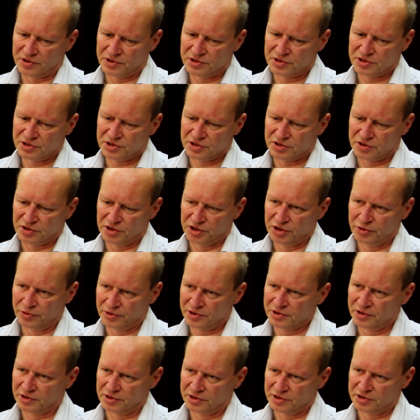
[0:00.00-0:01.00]
this new
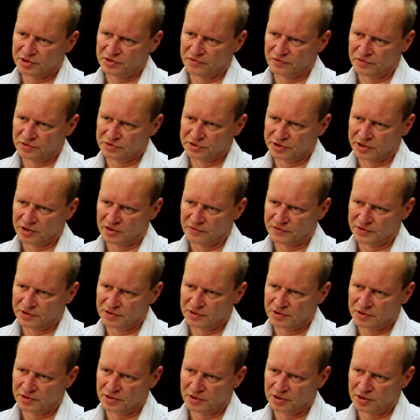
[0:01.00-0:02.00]
incarnation of the driver.
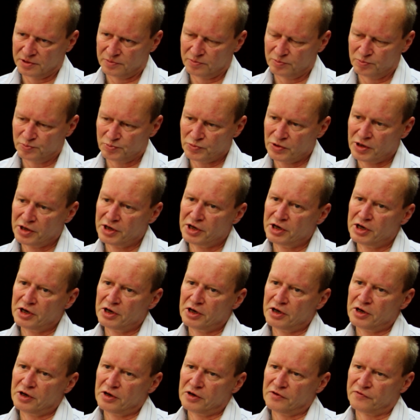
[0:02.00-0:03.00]

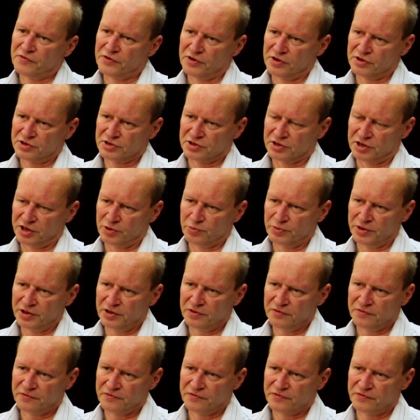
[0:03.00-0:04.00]
Firstly,
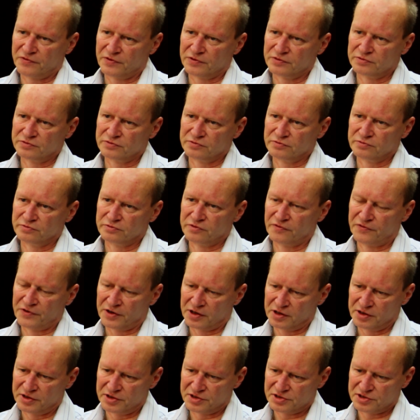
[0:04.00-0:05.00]
we've
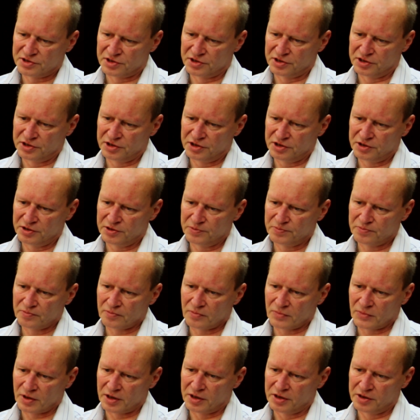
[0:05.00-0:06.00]
revised the
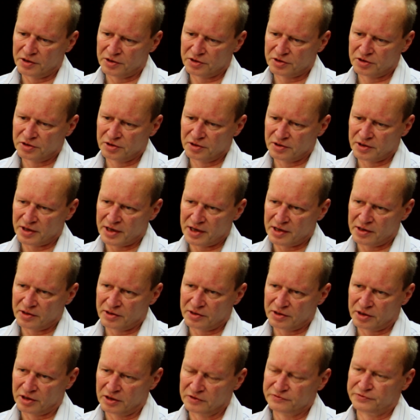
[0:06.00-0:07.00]

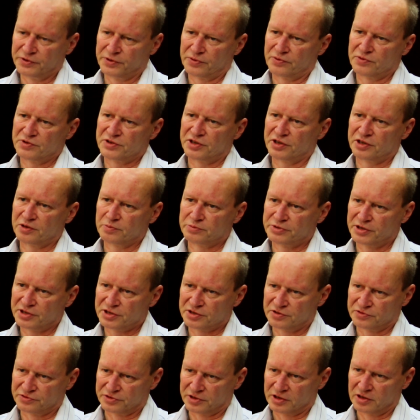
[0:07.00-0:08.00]
high frequency
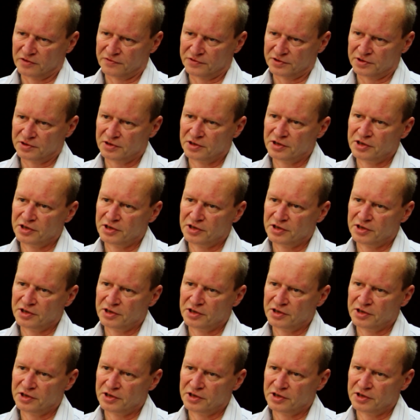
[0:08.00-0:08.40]
compression driver.